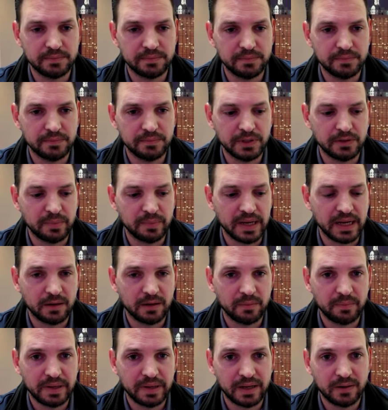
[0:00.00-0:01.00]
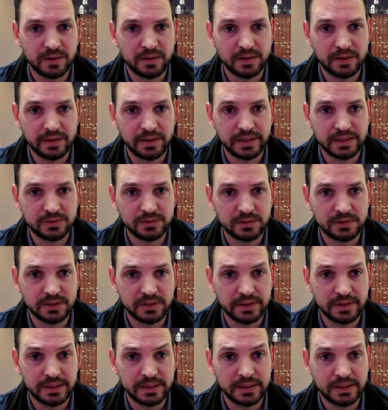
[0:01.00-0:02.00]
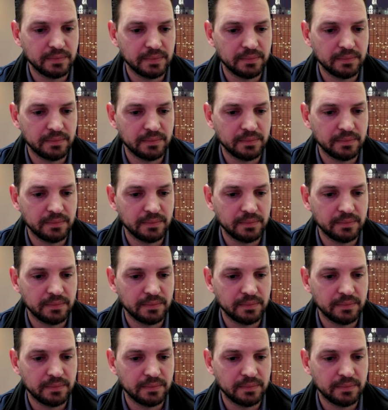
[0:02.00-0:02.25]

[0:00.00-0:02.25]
backup power and all that sorts of thing.